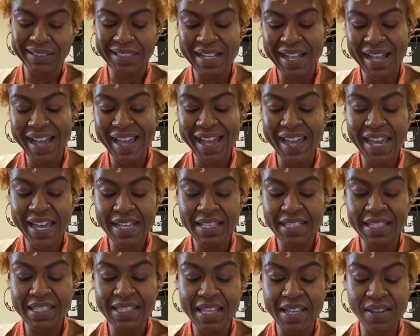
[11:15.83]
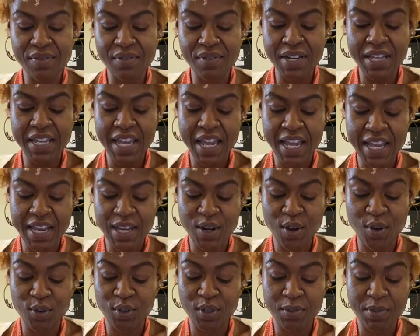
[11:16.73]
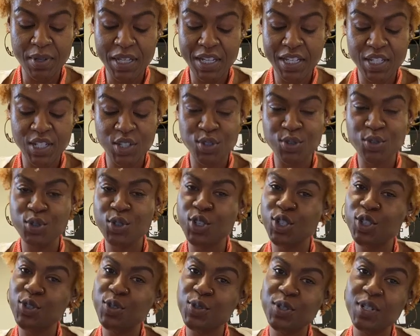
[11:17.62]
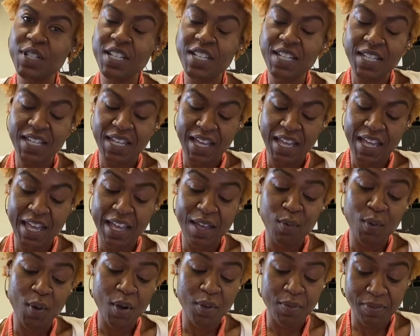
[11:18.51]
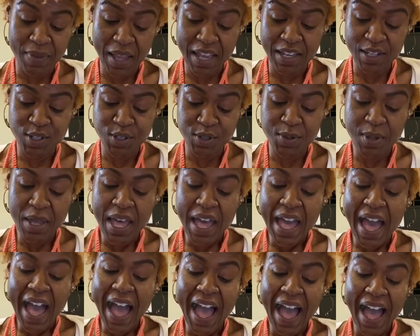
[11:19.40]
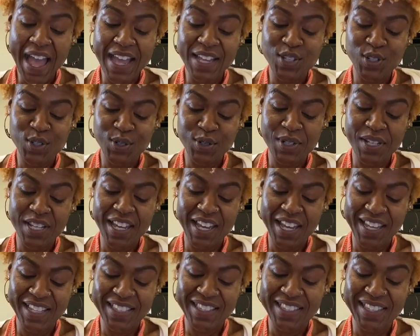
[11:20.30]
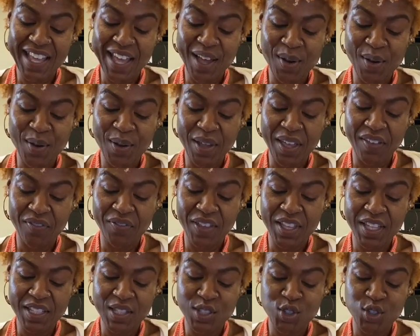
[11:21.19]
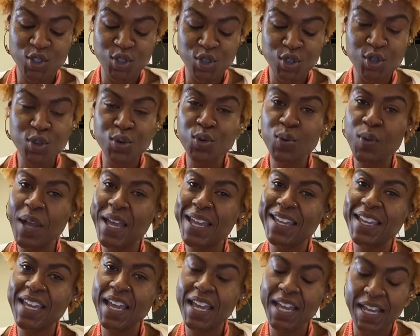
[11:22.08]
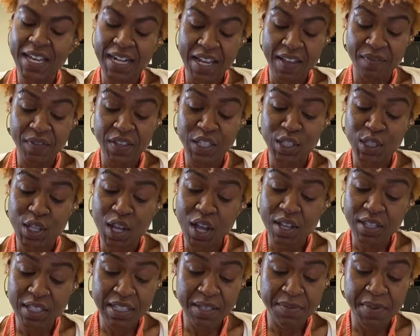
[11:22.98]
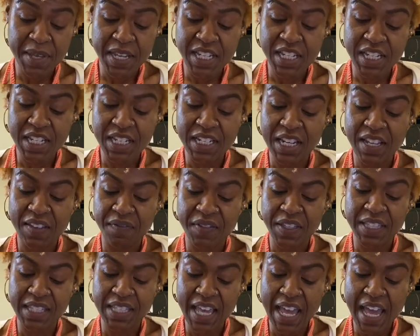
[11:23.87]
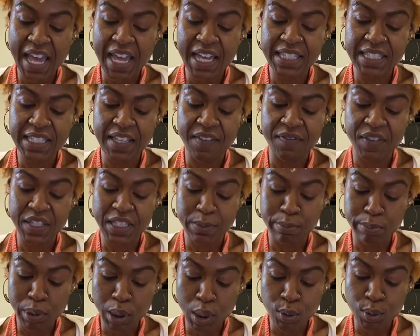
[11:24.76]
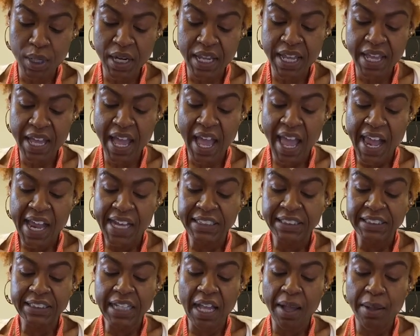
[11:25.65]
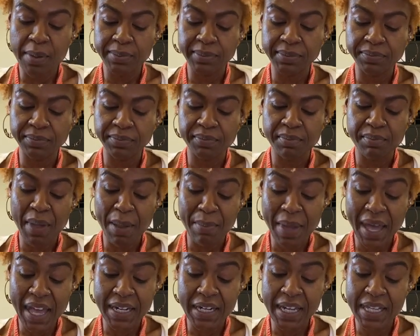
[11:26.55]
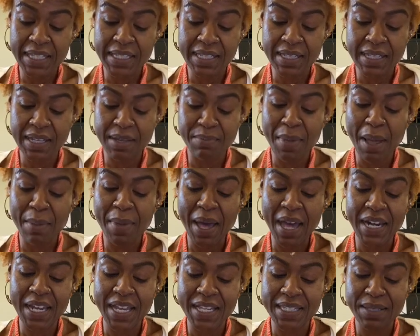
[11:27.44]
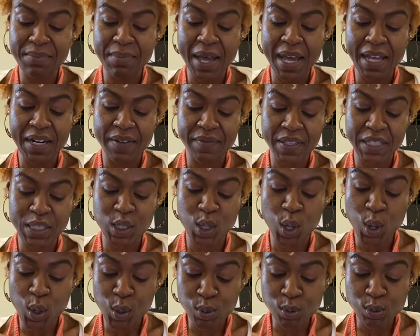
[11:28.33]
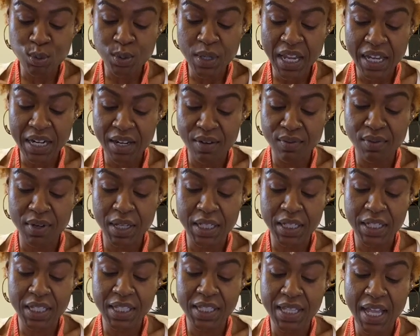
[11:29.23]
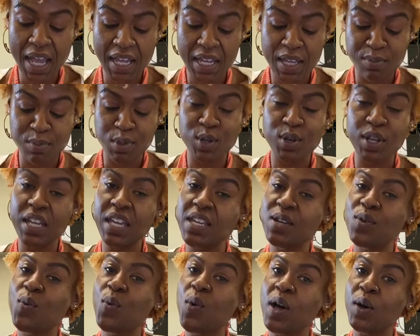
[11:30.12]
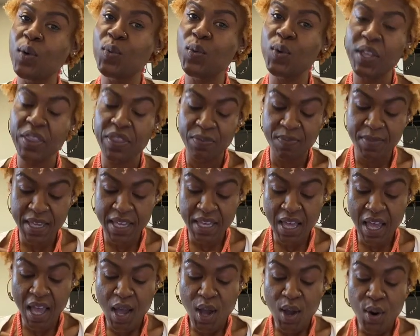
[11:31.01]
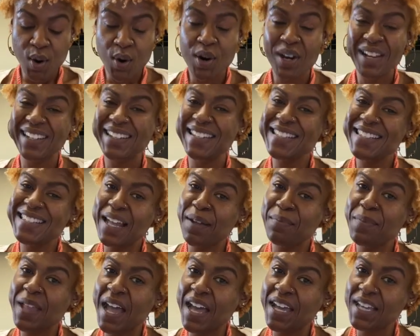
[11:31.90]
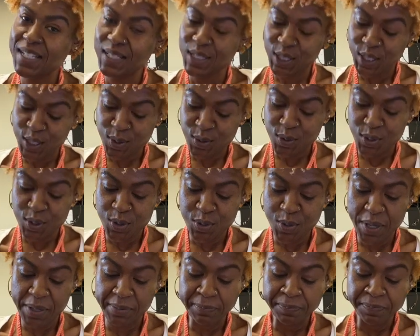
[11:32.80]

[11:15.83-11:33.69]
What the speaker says: I hate to say regain only because you truly, well, not you, I truly can't tell if it's true weight gain, if it's constipation, if it's gas, if it's bloating. My body has a mind of its own, and it really does not communicate well with me, or at least I'm not in tune to it.